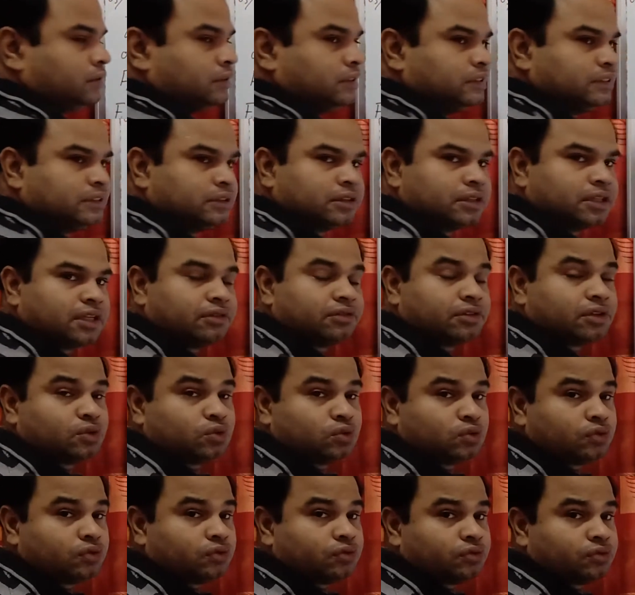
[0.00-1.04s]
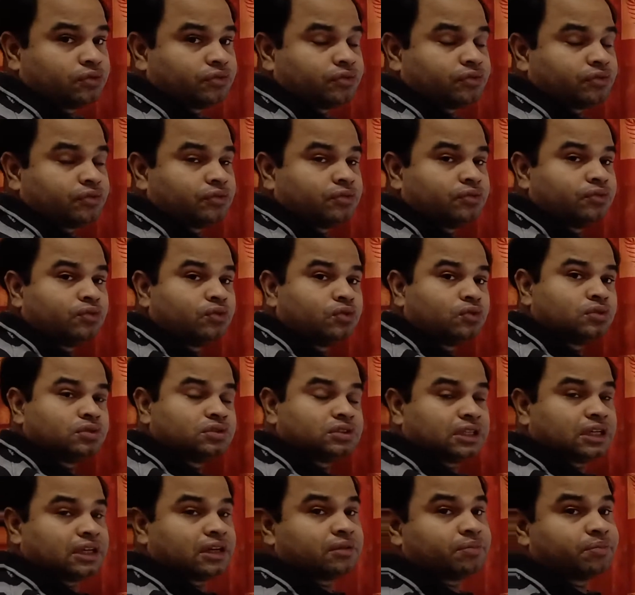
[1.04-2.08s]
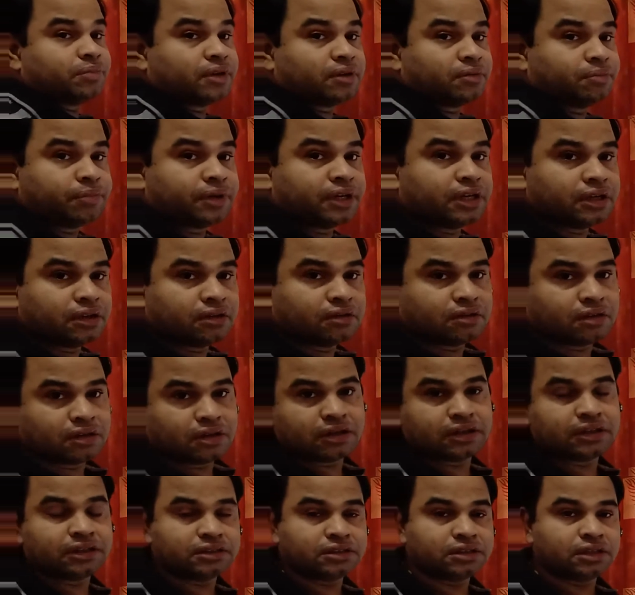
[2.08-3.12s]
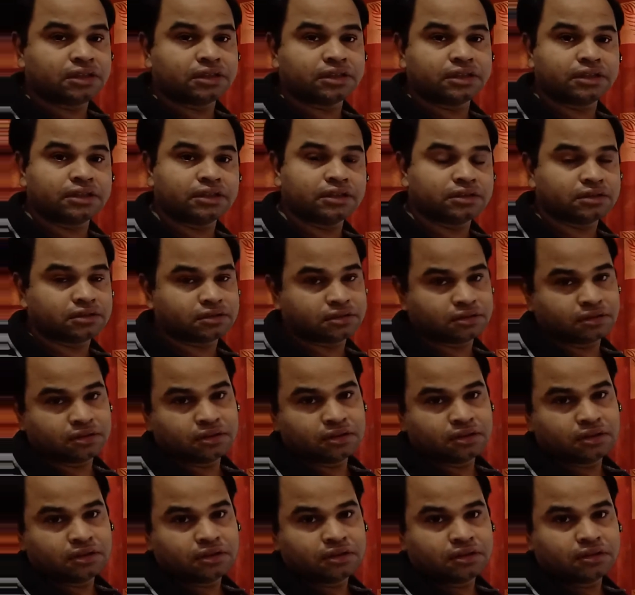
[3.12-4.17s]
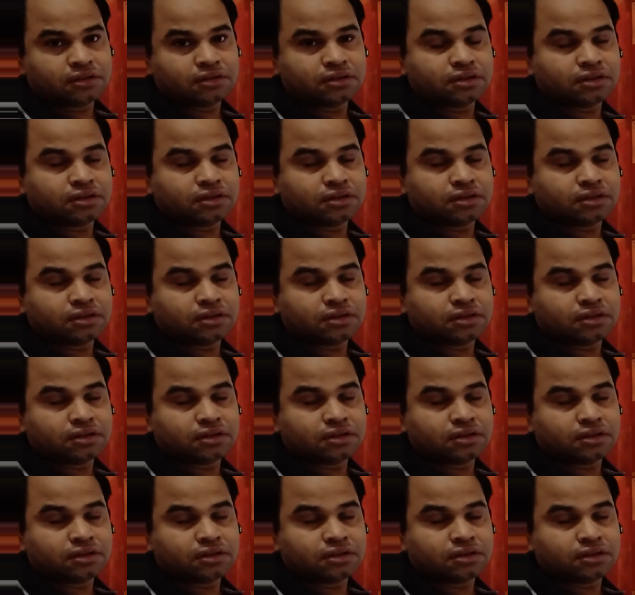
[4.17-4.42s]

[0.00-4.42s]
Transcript: if the two forces are perpendicular resultant is the